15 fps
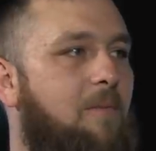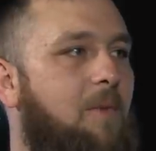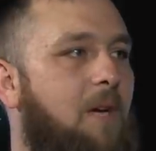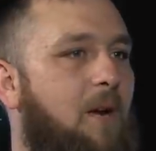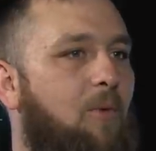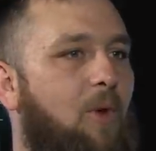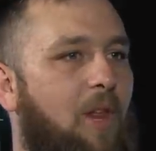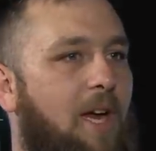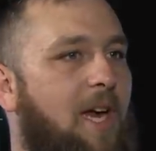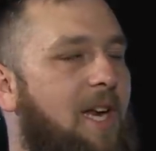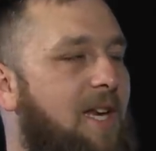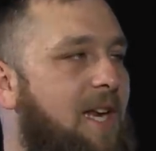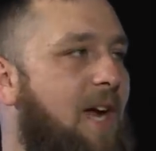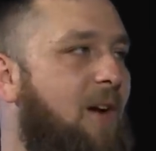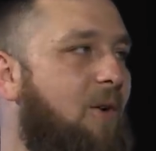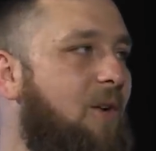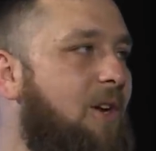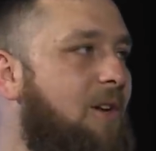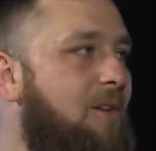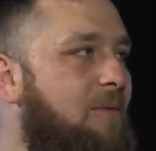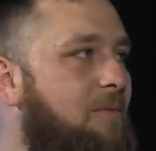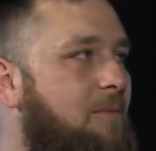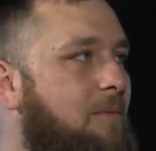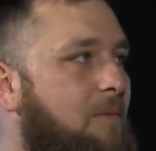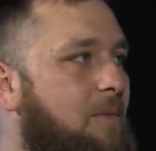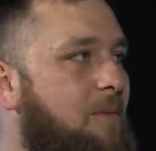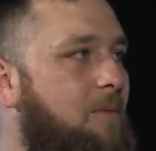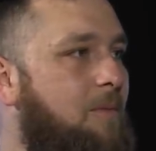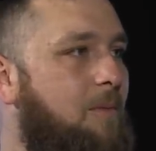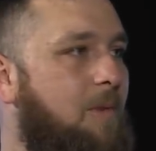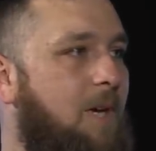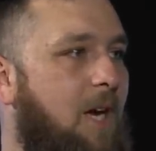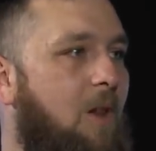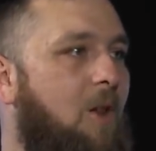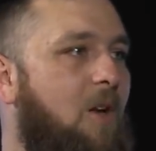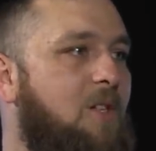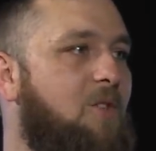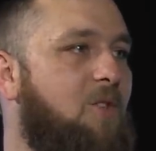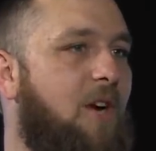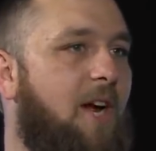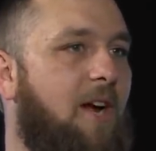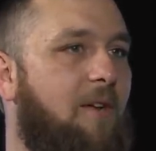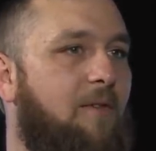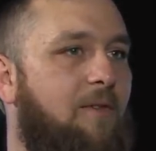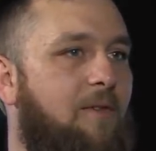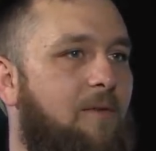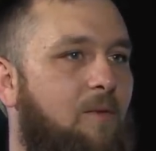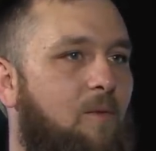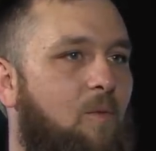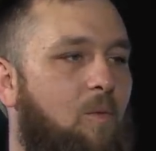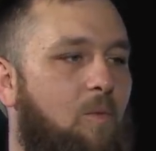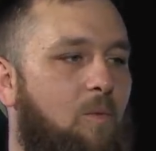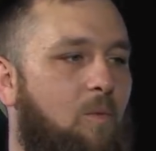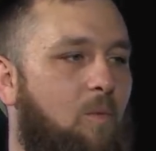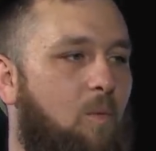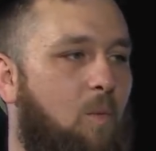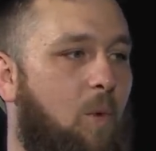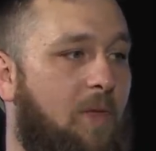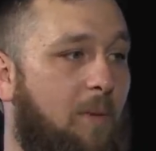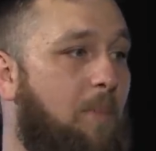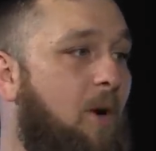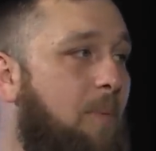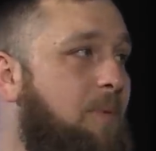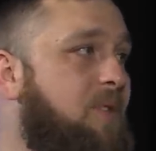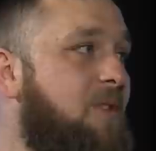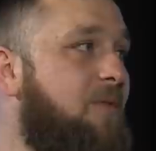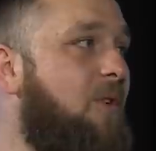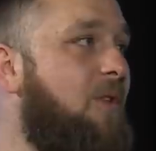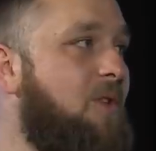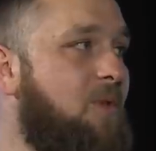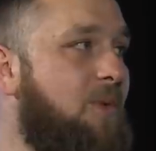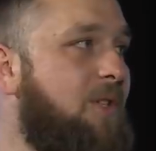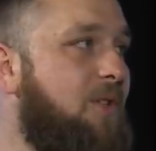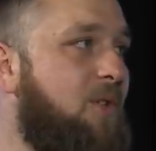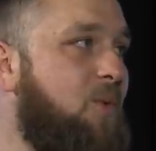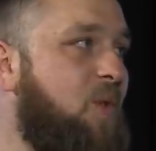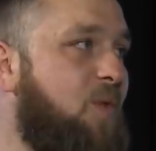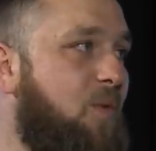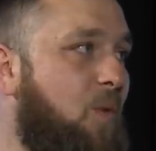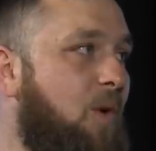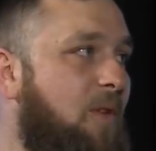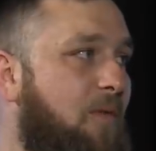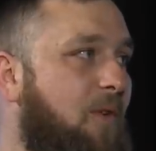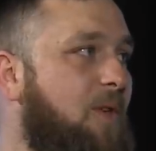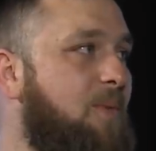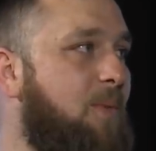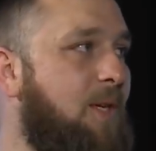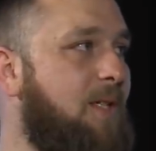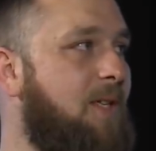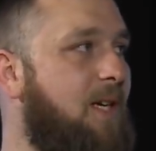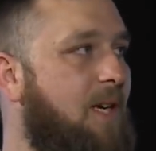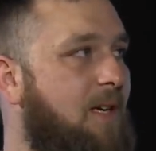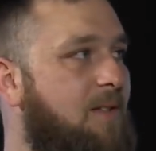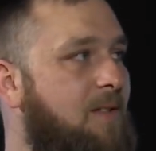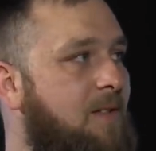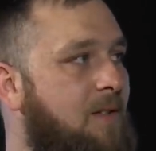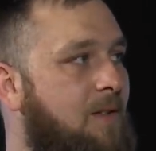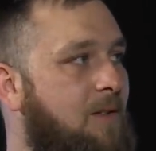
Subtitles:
got really kind of down and kind of lost track of what the purpose of all this research was for in the first place, I guess.